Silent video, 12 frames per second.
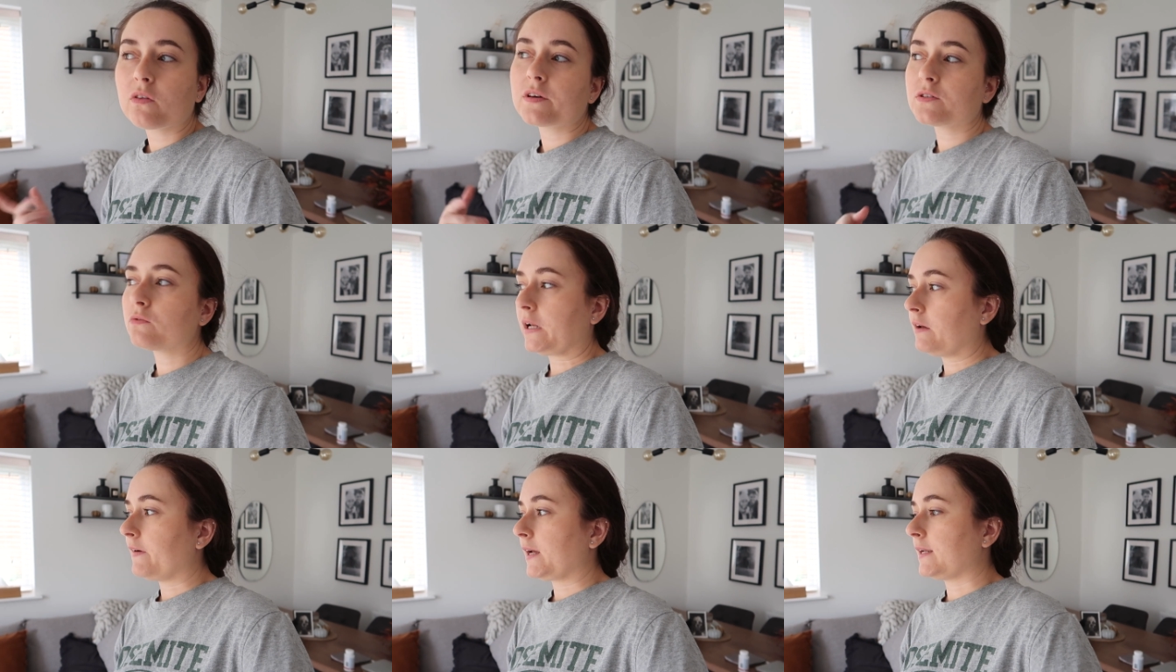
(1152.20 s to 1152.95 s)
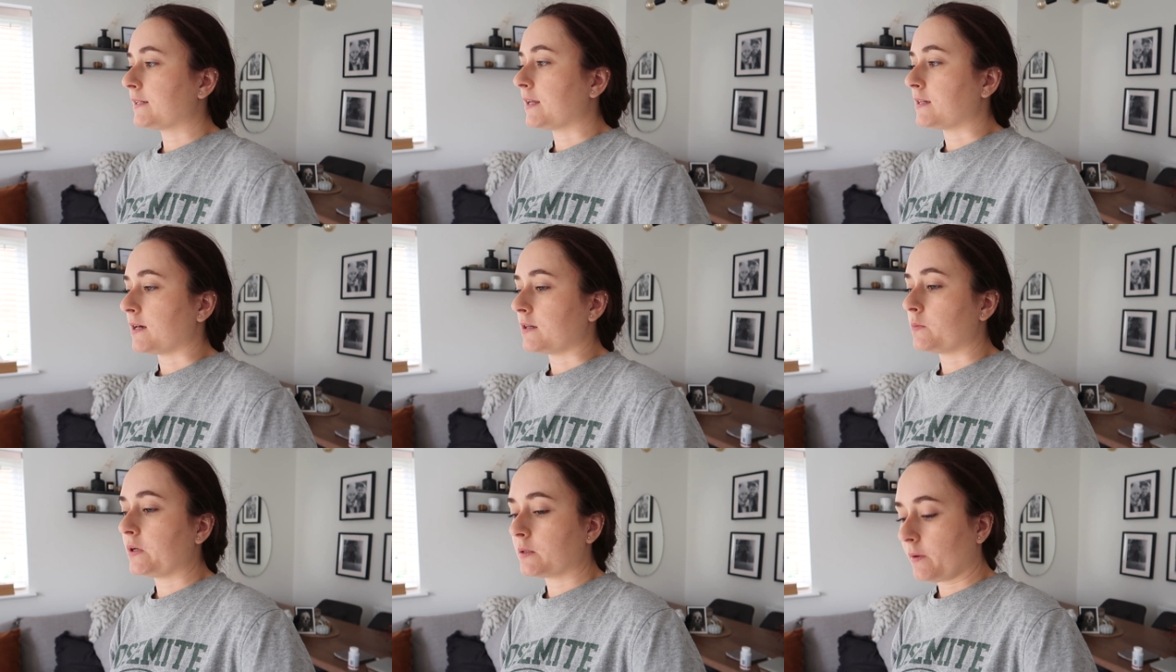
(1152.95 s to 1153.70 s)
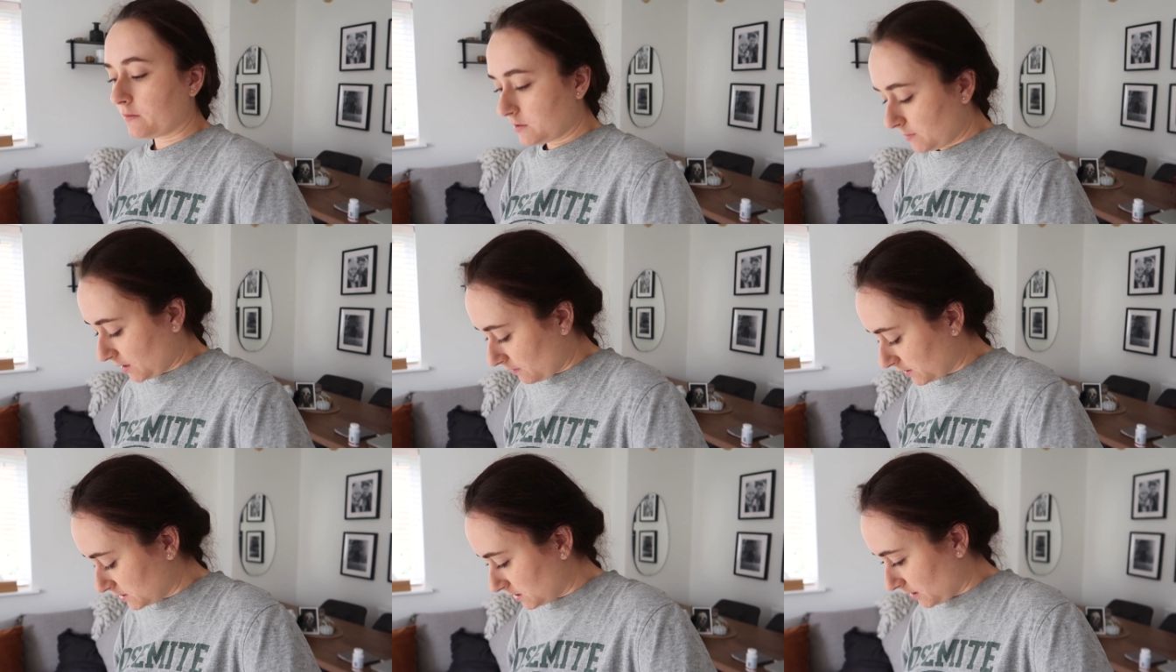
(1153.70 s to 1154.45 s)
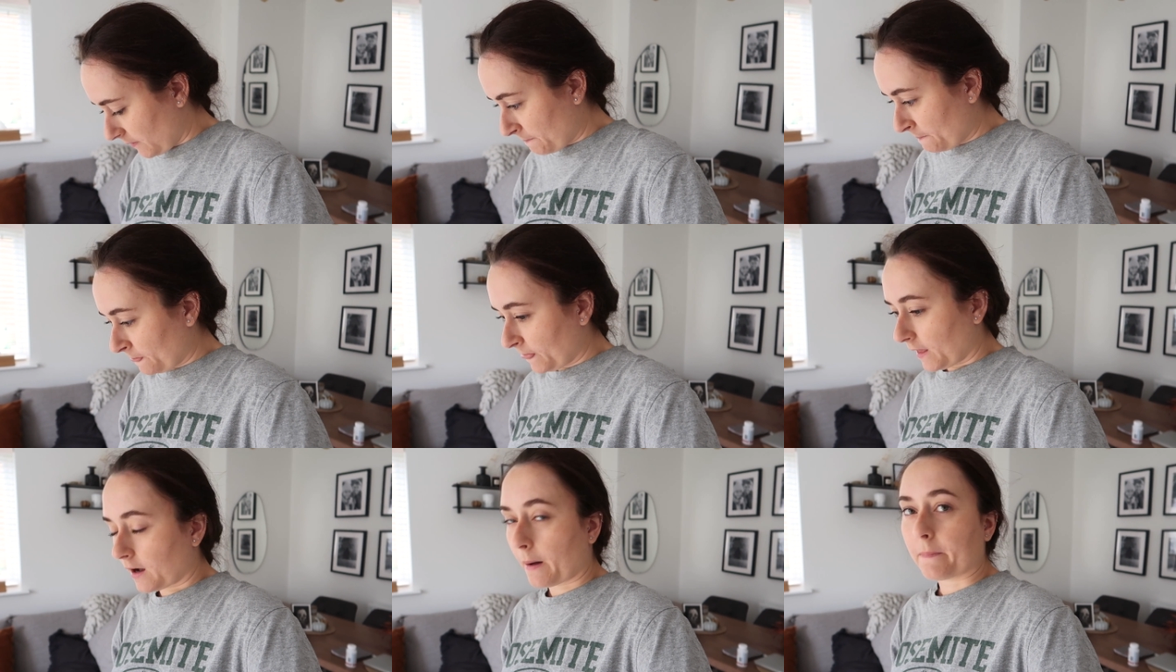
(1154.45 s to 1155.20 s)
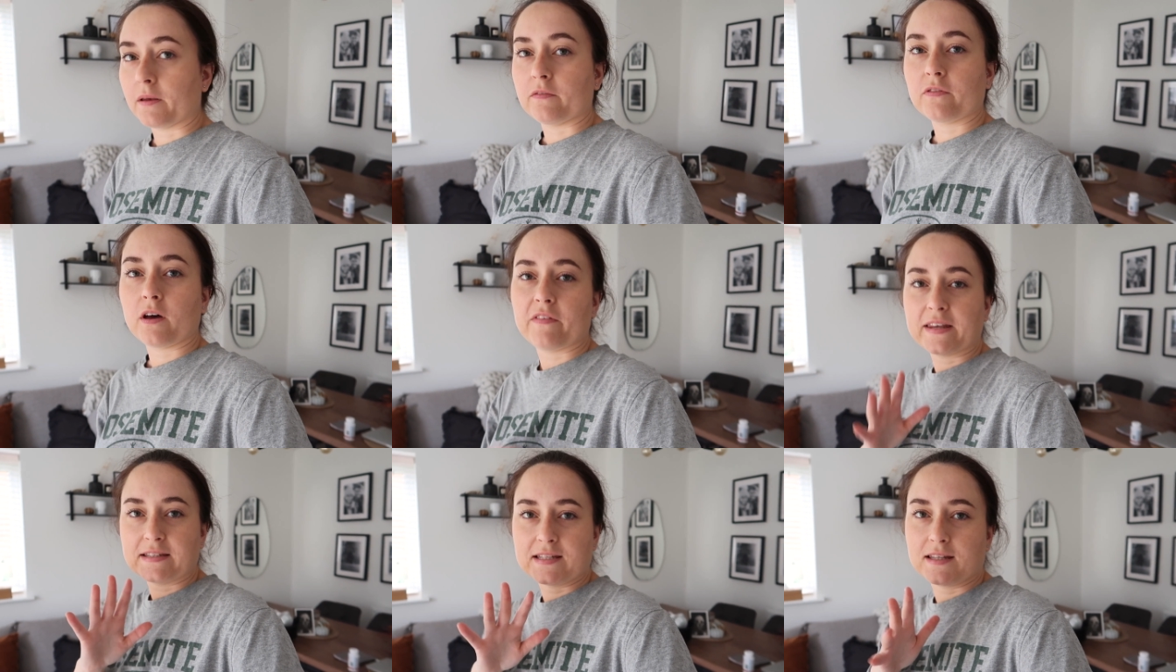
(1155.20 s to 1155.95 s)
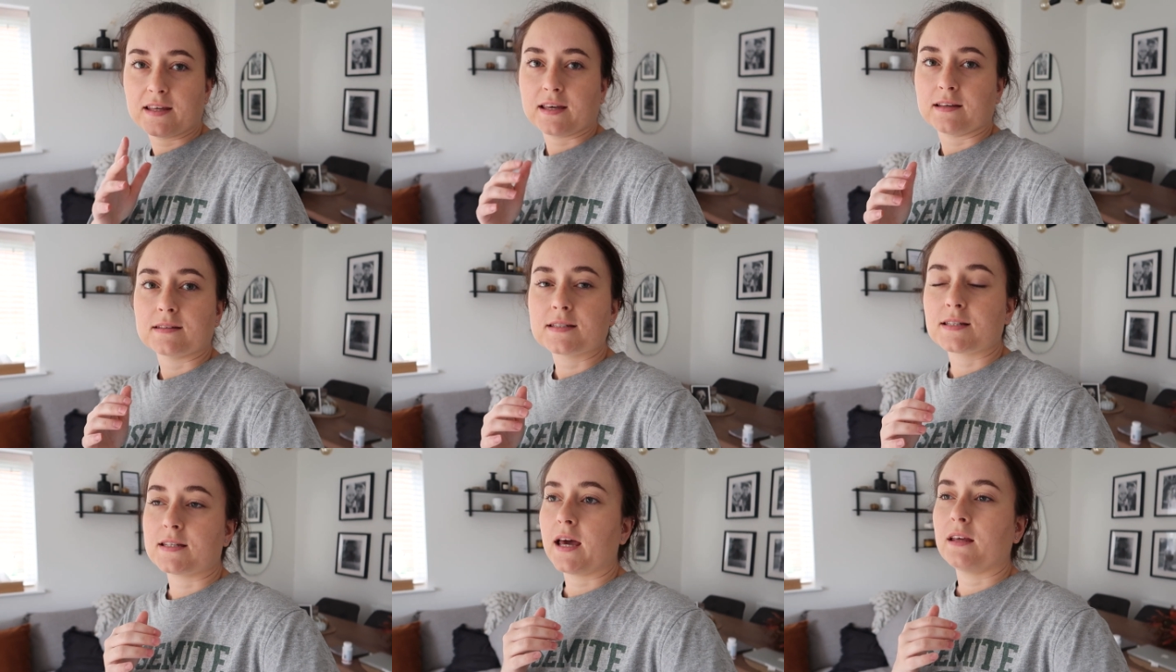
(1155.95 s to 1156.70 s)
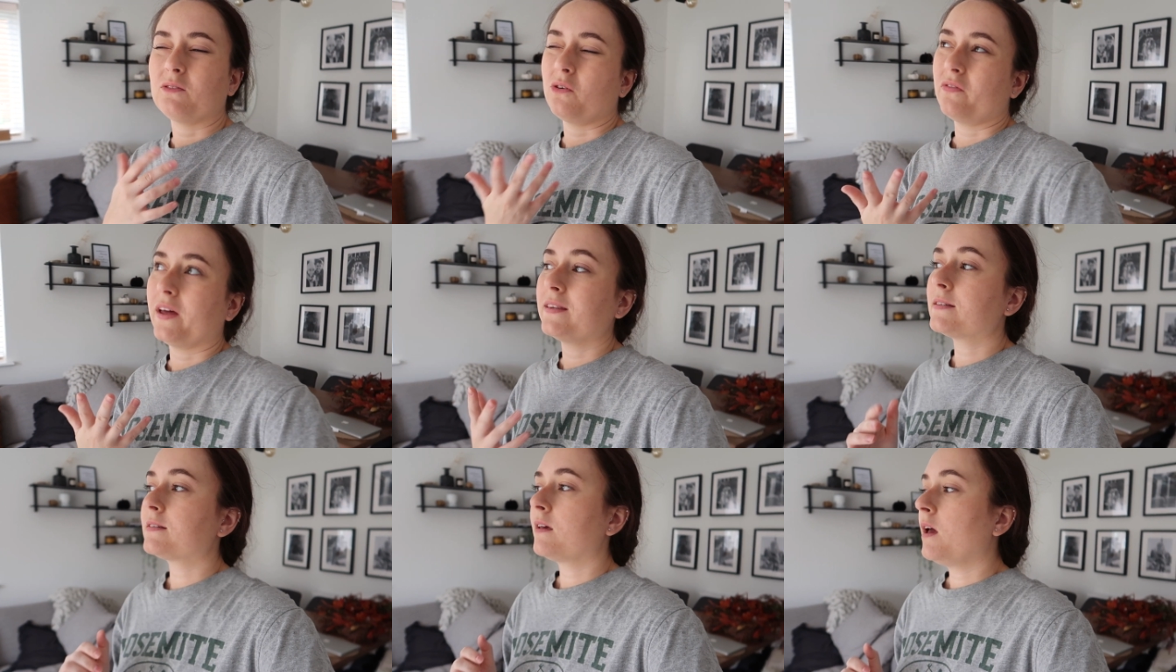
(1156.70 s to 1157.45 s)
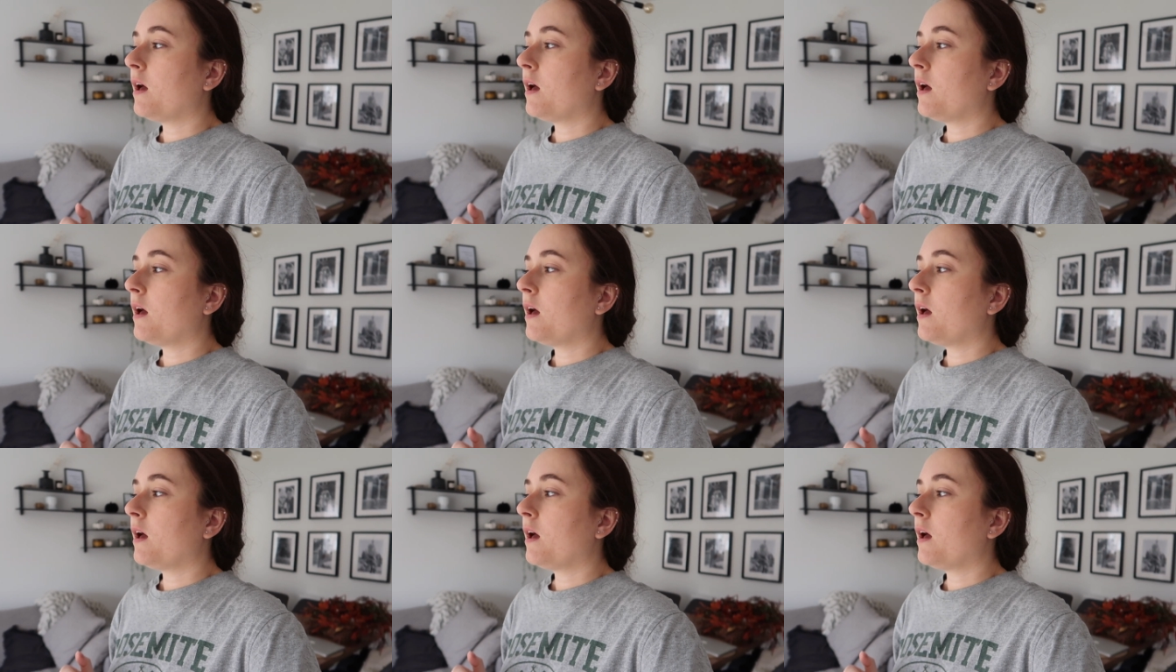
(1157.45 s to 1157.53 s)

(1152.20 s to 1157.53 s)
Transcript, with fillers: Although it's not really a regular Sunday. We're supposed to be going to a couple of eventy things today. Not events.